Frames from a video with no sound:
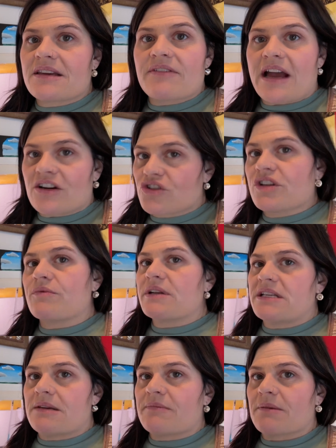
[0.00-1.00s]
have actually
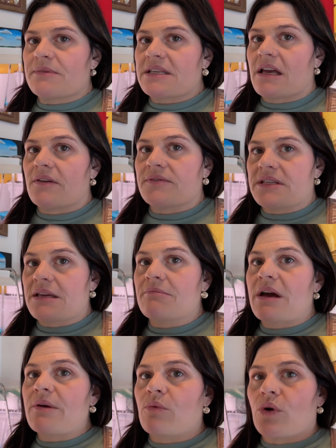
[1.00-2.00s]
redeemed themselves in
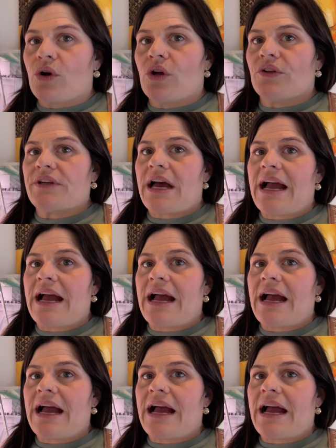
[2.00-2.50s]
my world.